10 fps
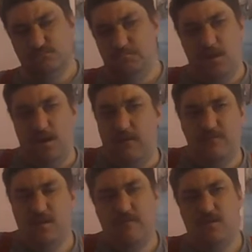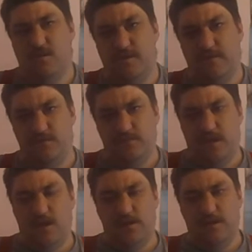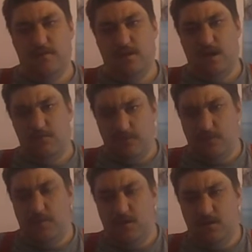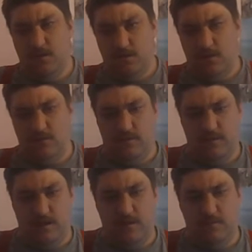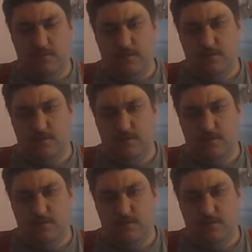But I haven't ever heard of them taking down a game just because it sold a set number.